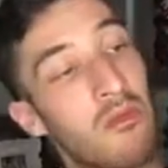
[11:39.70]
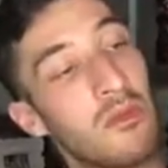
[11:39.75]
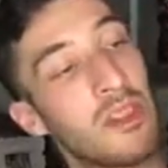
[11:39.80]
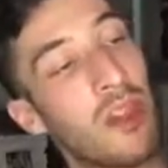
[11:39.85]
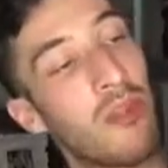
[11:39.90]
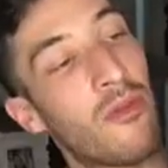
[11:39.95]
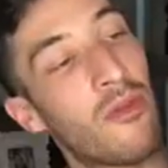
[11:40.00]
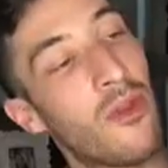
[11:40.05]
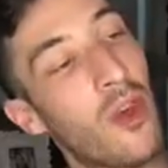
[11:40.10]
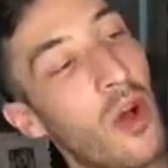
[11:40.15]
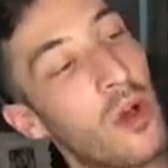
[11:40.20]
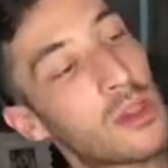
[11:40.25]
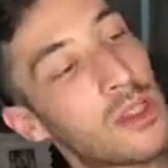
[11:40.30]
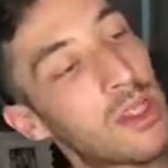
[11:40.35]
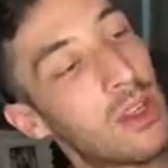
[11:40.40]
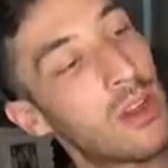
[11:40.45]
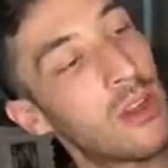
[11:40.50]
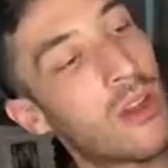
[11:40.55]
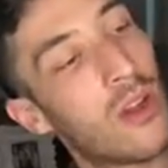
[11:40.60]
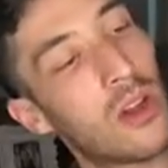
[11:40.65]
the
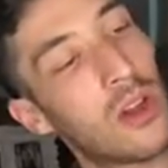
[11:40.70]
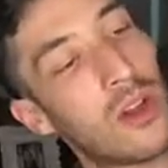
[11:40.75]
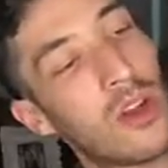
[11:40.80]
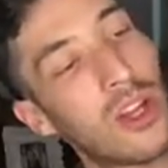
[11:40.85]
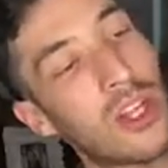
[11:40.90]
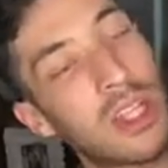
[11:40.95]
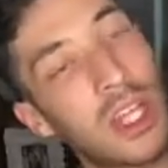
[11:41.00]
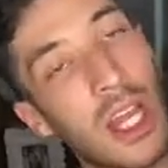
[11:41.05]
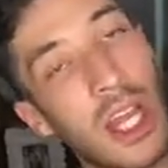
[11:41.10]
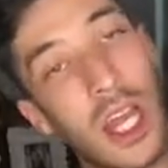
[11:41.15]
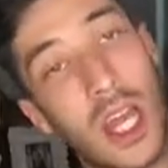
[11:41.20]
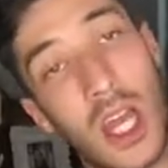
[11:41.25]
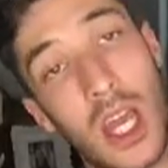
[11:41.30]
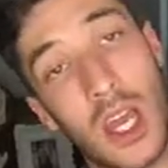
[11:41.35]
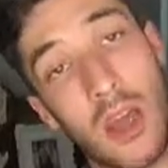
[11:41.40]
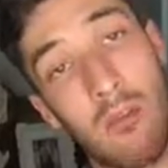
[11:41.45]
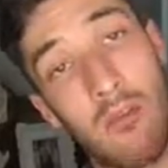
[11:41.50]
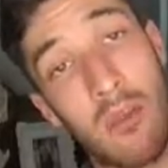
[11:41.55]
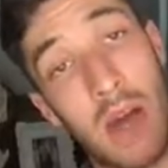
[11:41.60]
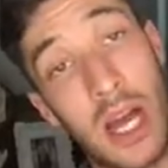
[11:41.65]
frozen color and
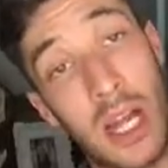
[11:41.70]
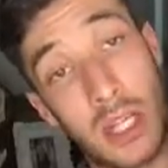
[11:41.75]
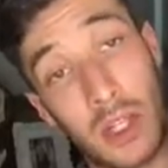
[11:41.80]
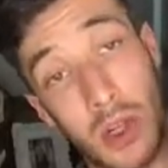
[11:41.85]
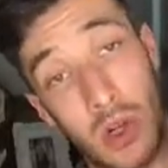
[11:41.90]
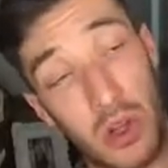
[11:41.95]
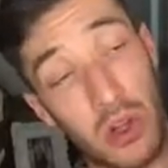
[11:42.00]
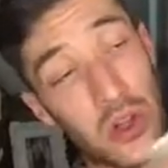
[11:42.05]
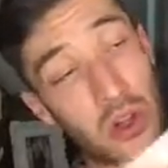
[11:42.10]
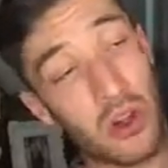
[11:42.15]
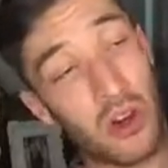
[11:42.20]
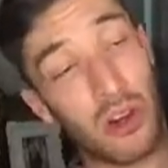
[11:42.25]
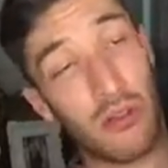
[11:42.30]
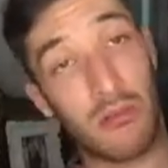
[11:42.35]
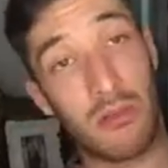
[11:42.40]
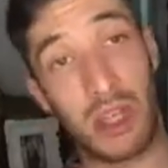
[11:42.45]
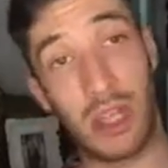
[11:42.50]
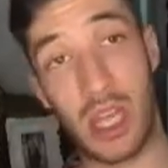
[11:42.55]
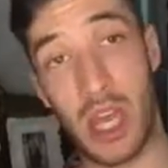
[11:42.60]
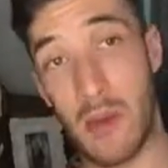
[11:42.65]
the matte
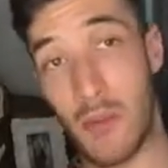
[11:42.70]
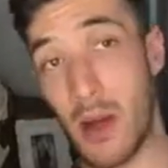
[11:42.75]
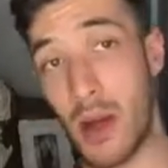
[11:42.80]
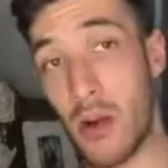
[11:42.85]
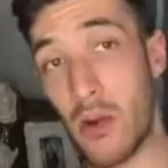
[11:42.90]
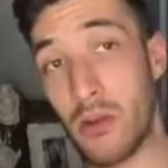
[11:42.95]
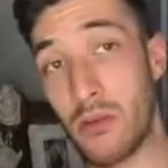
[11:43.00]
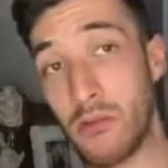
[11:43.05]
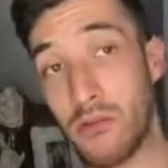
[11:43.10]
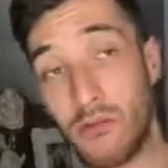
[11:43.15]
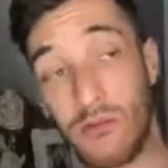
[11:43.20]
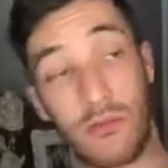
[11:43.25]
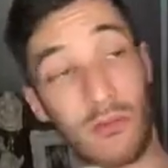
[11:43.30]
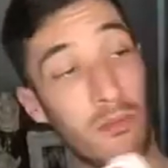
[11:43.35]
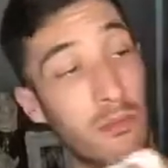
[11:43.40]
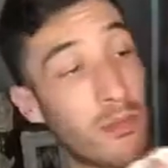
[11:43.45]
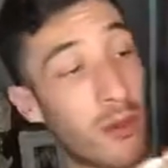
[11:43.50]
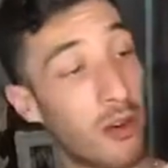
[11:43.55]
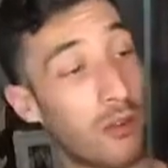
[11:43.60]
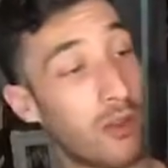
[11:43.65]
color it came out
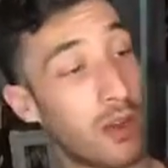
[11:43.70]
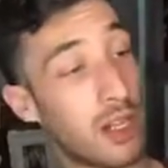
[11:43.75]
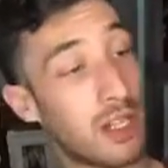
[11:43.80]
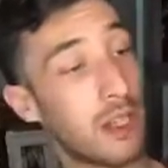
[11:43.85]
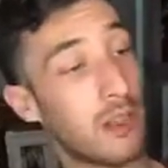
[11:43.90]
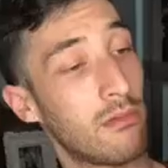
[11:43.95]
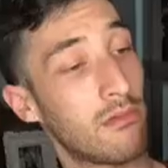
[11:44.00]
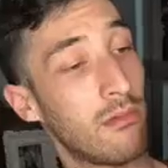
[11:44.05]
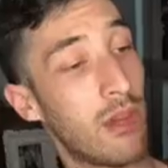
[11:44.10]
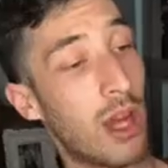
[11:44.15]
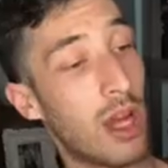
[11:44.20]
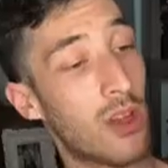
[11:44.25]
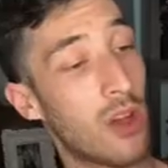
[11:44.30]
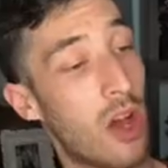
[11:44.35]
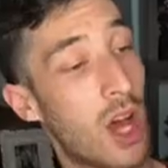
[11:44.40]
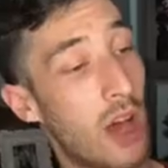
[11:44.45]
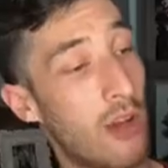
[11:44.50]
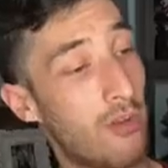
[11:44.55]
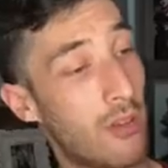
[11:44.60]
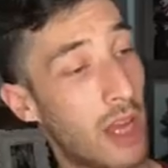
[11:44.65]
perfectly I
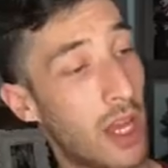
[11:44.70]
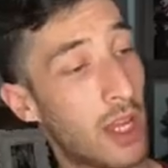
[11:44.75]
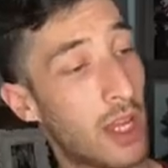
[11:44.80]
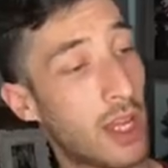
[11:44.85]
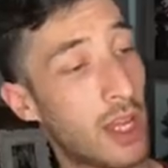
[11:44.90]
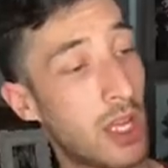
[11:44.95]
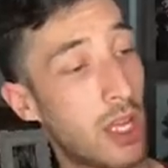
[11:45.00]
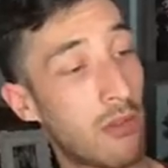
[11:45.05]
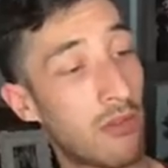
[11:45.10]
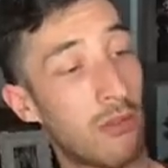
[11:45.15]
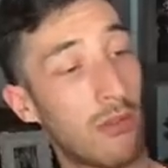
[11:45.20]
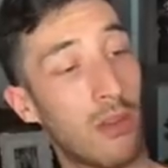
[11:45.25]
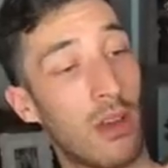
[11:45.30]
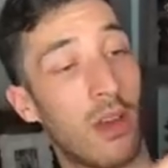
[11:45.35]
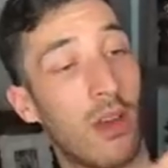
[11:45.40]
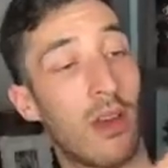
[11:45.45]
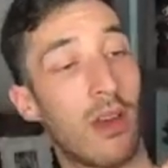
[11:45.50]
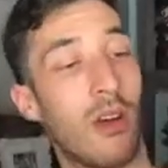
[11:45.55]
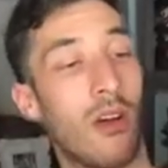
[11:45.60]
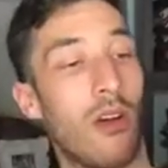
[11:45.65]
don't have any
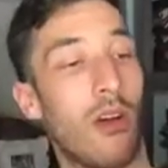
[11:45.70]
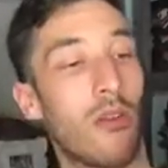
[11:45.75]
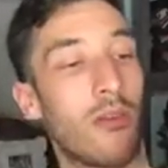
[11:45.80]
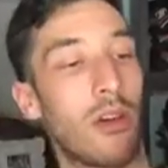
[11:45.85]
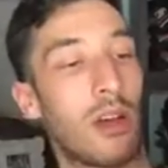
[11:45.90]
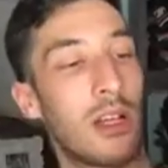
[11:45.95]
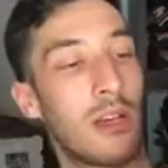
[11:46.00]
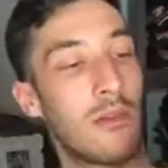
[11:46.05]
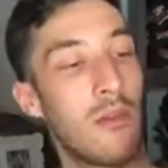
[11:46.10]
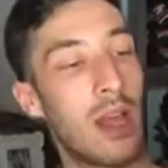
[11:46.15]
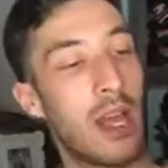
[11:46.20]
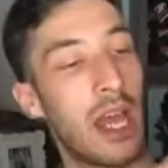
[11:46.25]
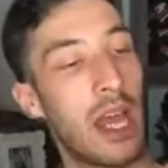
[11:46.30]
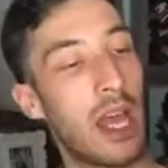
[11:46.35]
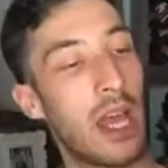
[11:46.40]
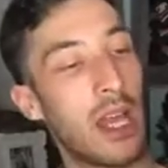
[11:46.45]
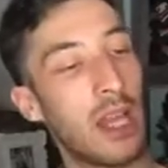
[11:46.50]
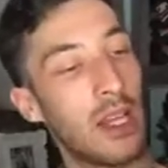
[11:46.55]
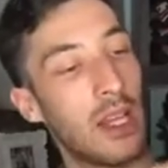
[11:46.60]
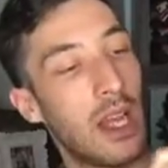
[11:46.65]
already in my
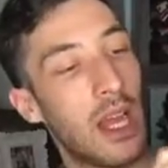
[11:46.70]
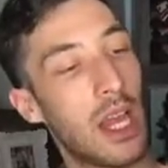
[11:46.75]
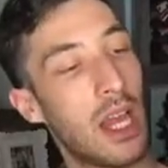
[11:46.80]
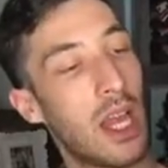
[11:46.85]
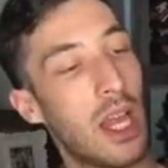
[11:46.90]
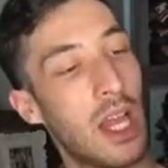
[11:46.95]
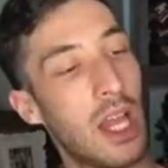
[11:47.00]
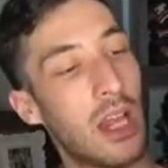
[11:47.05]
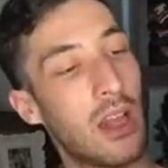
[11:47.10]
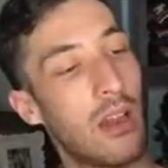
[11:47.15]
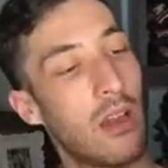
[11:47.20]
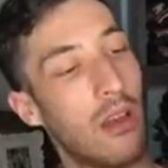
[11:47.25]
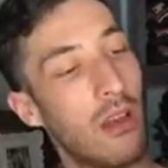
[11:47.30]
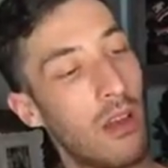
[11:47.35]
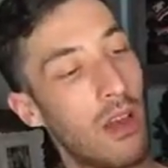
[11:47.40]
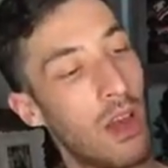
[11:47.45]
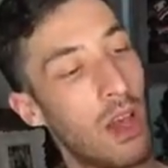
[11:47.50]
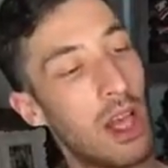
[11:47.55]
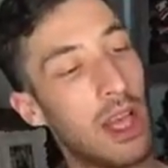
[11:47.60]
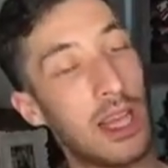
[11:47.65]
hand and
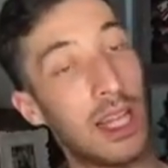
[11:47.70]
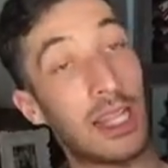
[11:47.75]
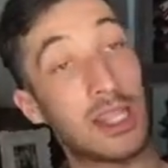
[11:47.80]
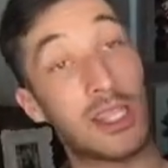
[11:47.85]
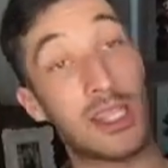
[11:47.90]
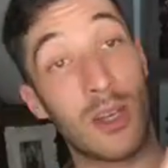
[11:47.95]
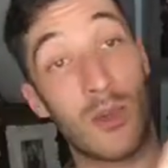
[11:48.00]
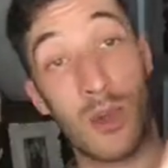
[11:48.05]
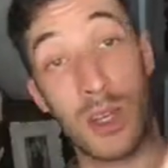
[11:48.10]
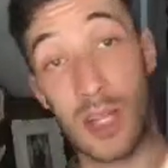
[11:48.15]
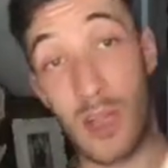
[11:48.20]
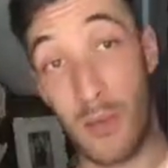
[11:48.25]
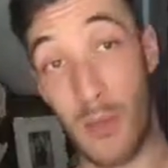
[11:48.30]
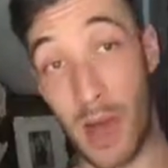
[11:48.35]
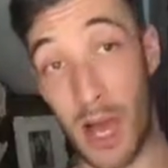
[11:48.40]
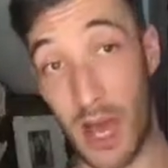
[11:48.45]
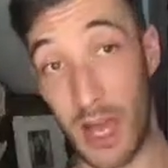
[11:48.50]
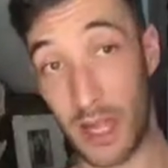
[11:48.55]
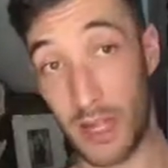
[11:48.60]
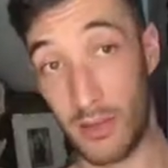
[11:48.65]
let's see with the
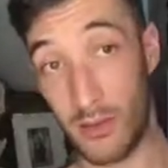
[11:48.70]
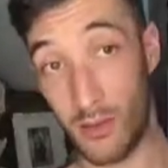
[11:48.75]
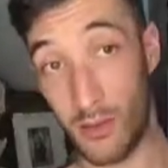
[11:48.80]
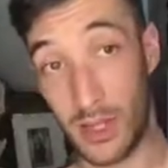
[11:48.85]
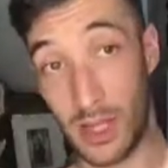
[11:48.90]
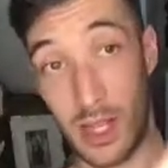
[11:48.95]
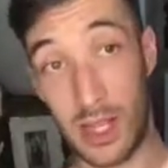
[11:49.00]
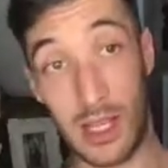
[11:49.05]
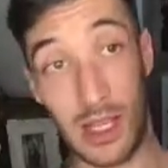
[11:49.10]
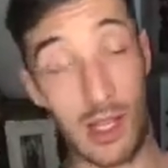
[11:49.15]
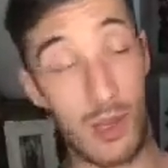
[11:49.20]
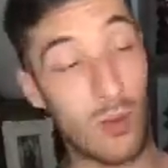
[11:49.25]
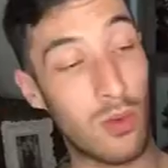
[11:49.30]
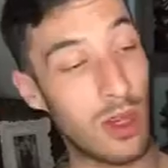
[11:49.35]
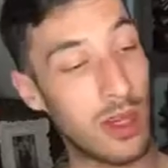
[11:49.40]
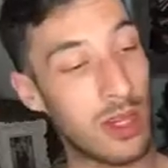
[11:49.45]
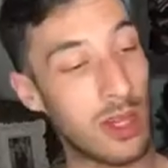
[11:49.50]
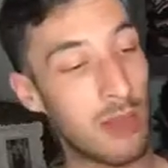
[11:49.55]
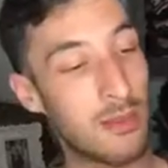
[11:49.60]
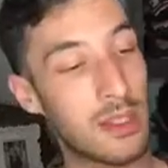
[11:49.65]
mud, with the
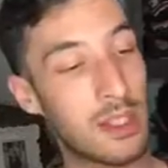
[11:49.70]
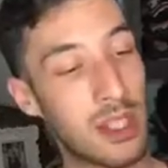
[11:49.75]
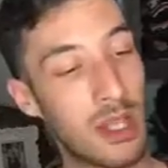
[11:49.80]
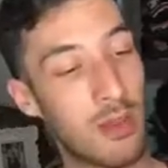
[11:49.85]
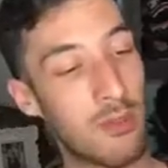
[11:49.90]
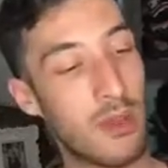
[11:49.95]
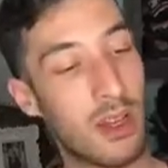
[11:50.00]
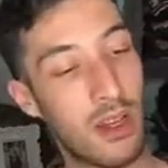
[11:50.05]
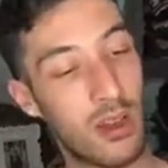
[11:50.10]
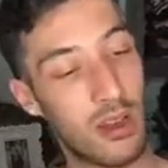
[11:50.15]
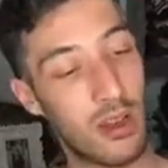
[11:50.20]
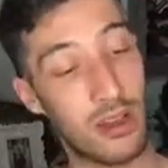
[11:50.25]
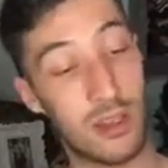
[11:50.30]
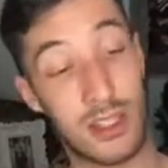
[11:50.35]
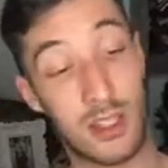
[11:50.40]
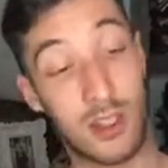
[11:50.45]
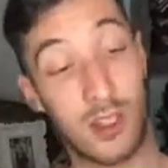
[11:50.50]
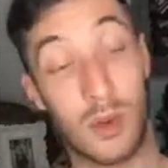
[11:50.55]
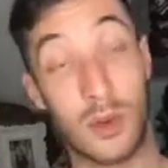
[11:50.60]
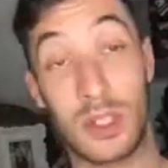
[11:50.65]
liquid lipstick
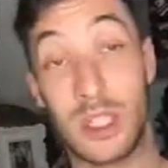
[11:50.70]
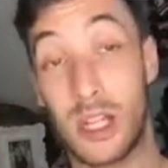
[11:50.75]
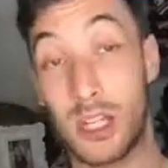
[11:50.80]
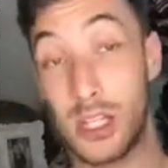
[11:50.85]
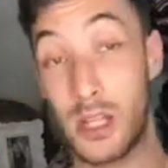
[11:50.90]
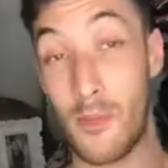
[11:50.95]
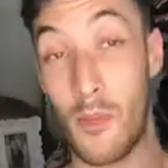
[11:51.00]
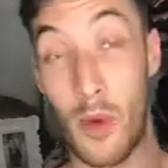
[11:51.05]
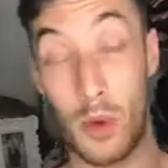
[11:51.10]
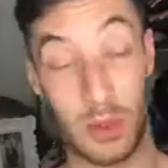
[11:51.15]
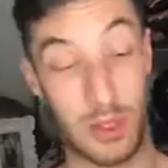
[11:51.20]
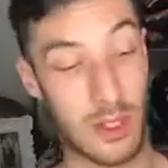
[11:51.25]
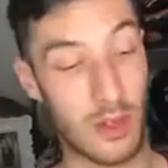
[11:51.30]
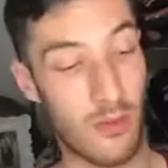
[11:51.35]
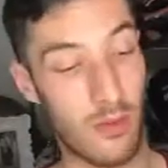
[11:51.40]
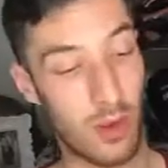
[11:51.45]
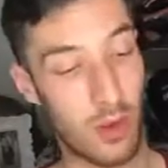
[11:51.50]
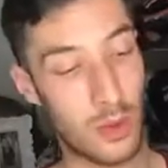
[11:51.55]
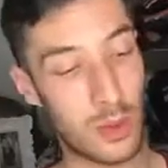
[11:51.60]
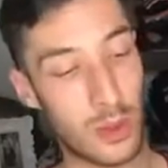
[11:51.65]
because those are the most
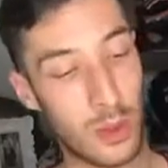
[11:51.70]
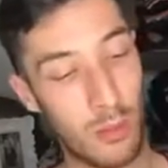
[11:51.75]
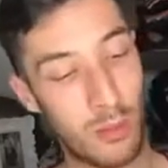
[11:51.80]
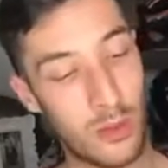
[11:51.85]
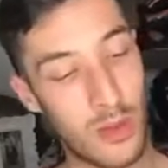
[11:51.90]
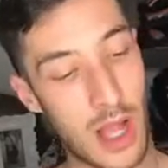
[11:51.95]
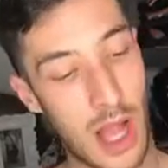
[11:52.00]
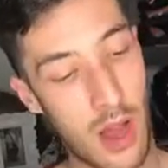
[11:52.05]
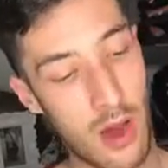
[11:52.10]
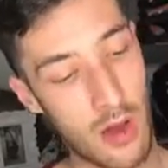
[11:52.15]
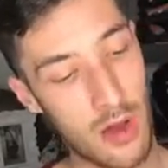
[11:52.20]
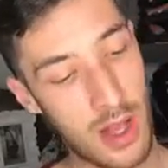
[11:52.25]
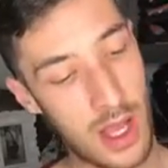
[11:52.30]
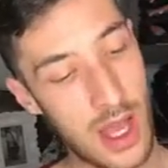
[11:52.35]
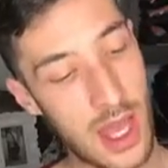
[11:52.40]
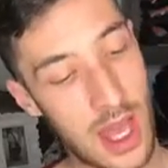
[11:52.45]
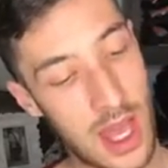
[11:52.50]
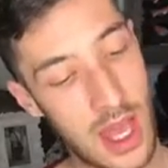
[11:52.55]
difficult to put out.